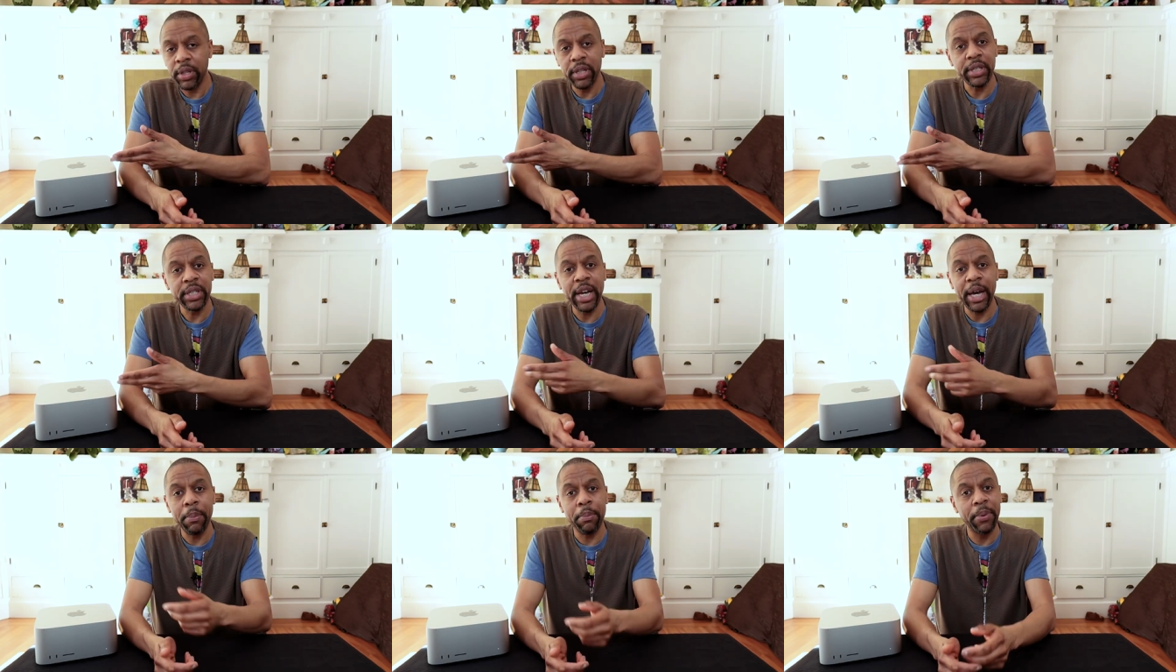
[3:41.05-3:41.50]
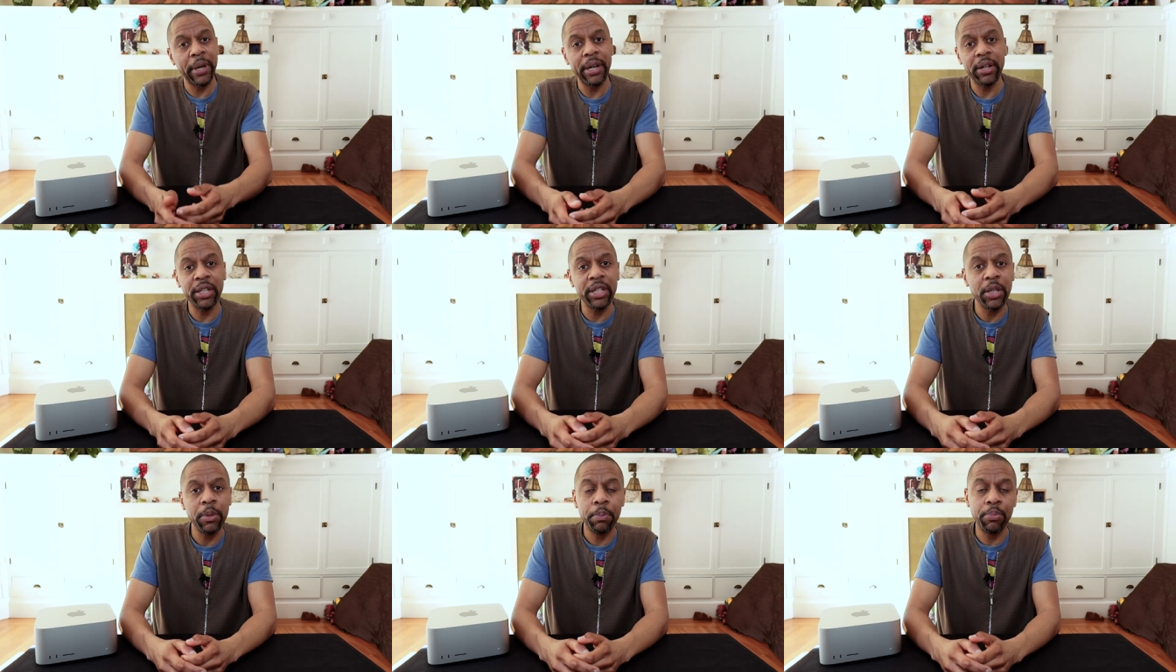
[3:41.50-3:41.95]
This guy
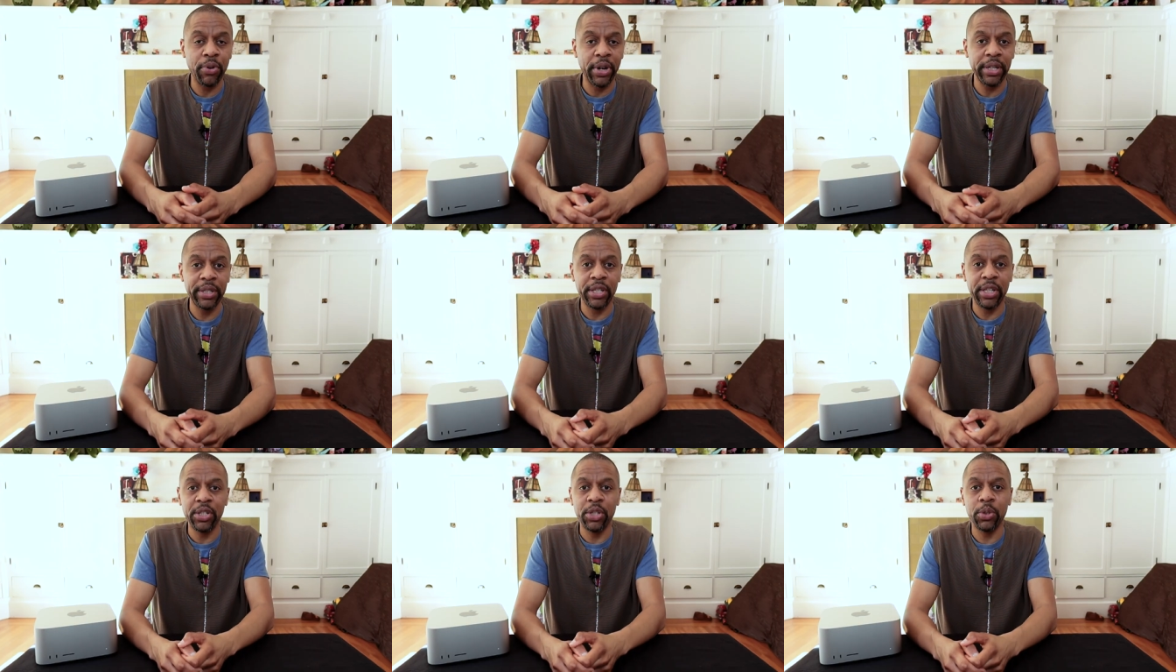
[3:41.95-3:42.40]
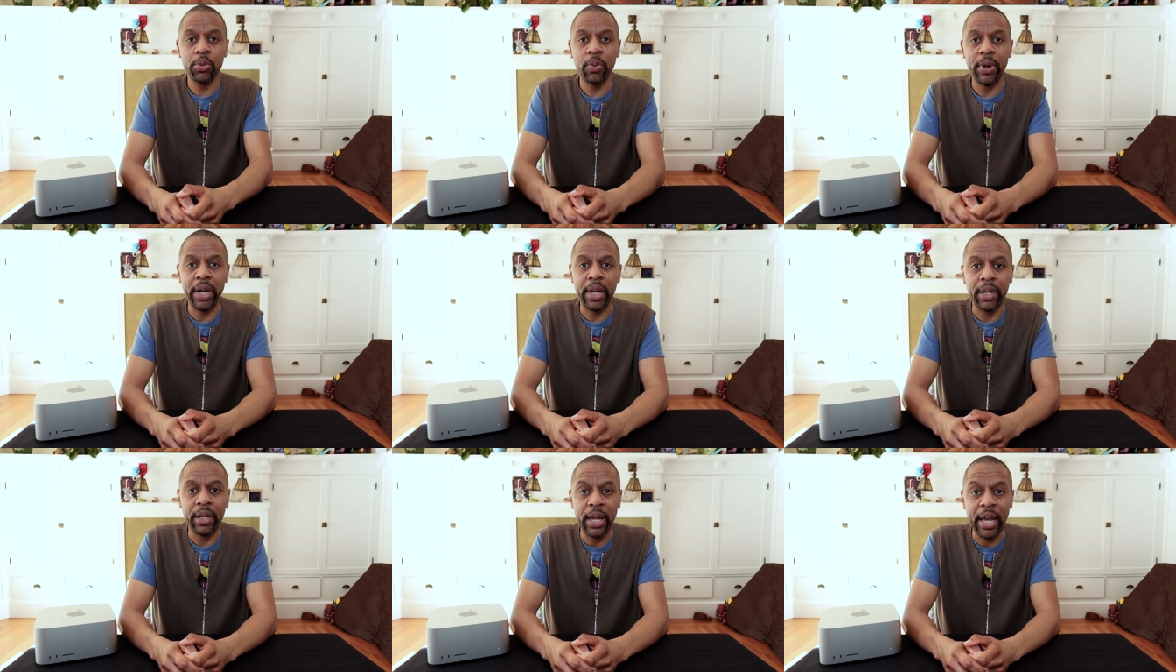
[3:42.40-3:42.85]
barely breaks a
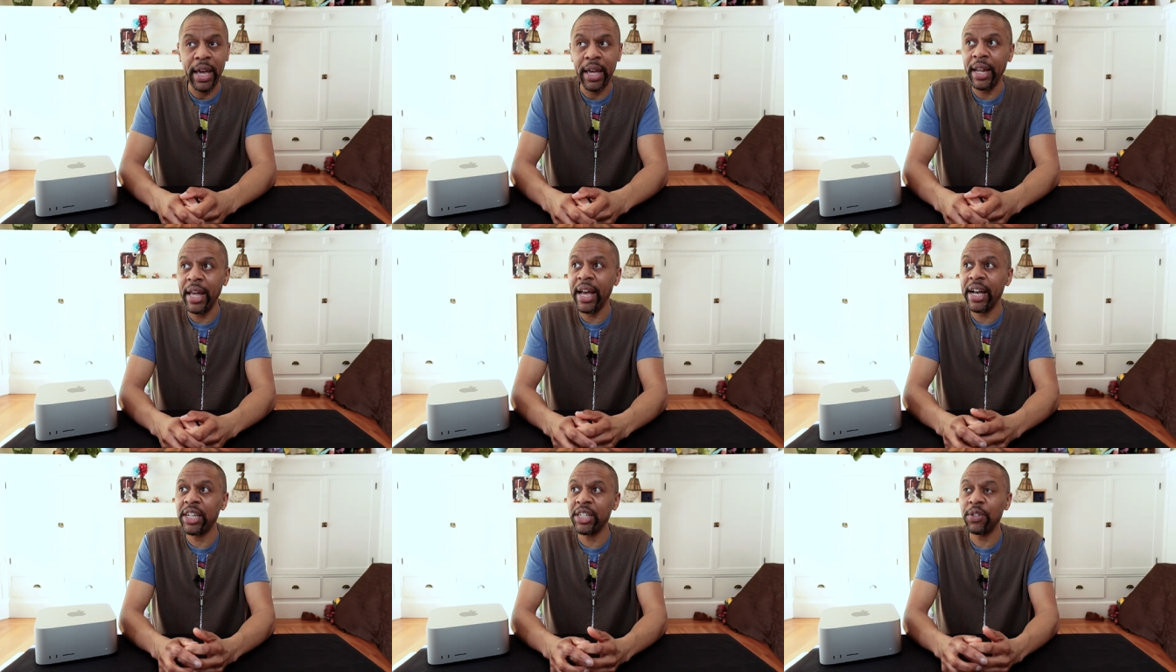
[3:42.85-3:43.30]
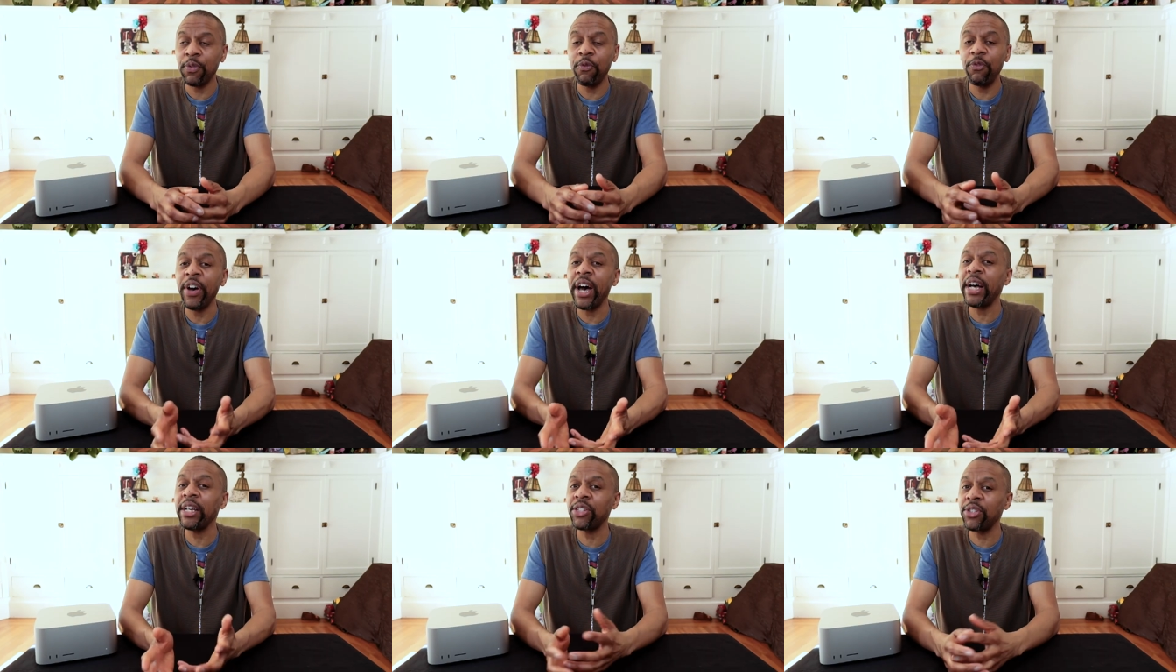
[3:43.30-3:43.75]
sweat and has
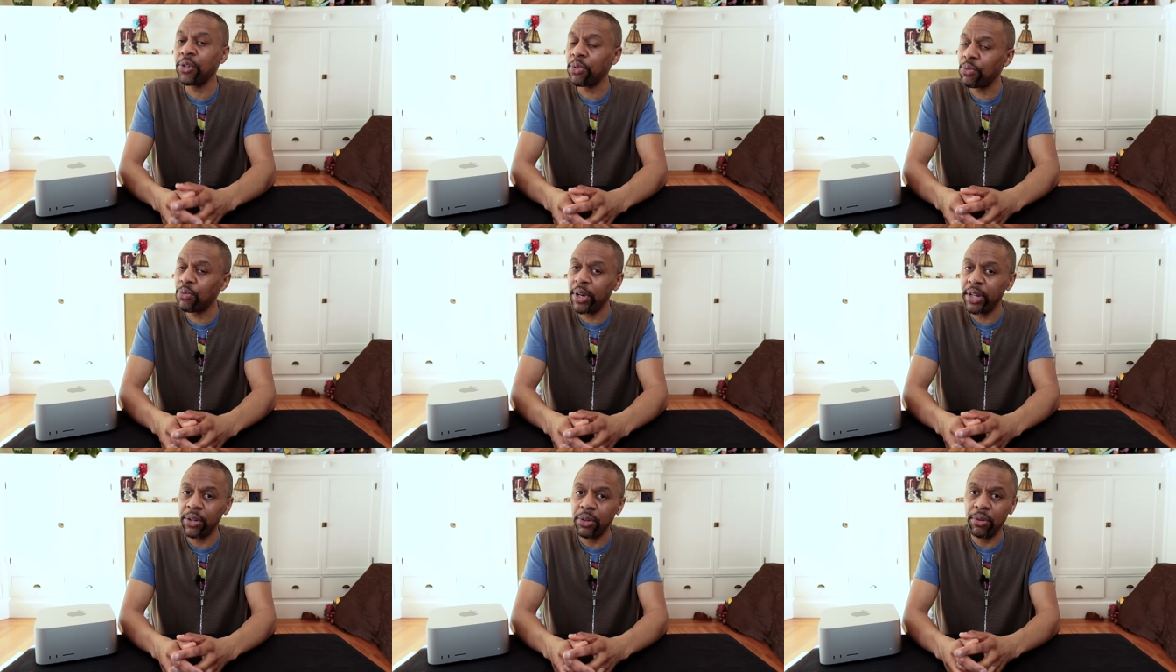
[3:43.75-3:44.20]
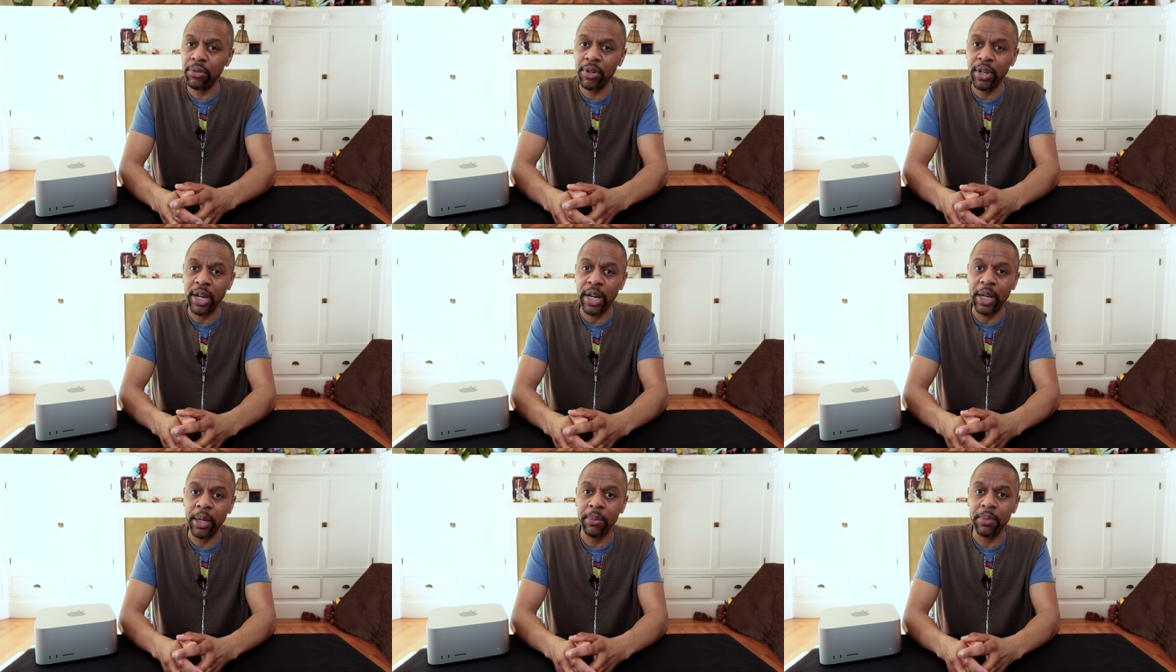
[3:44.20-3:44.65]
faster render
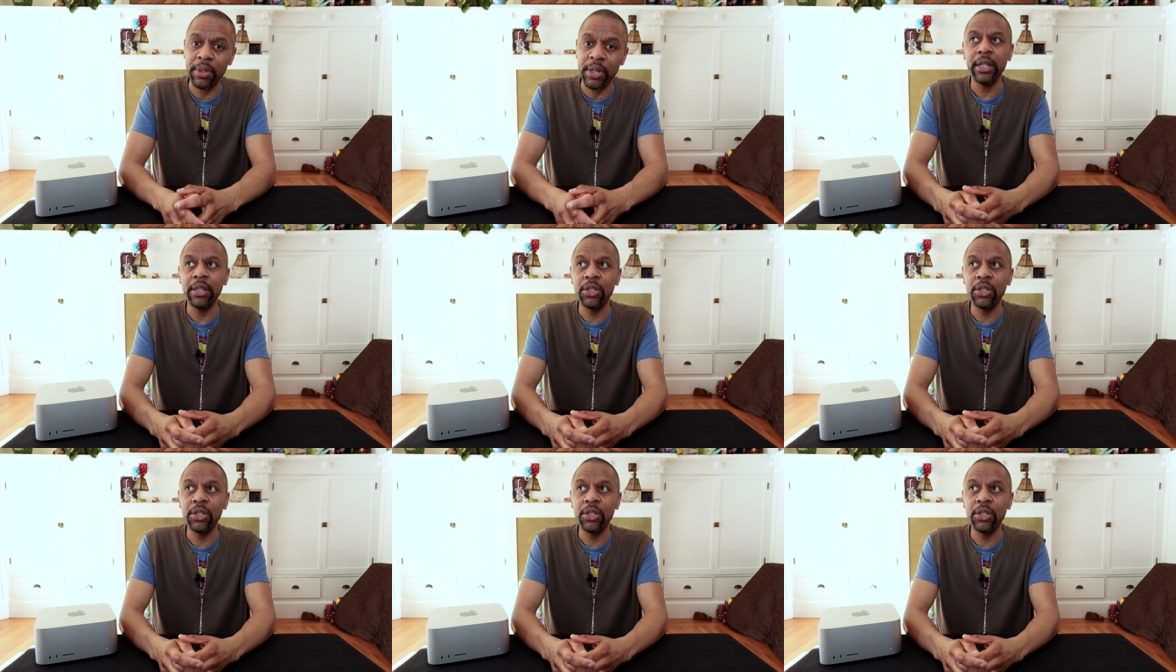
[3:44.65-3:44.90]
times.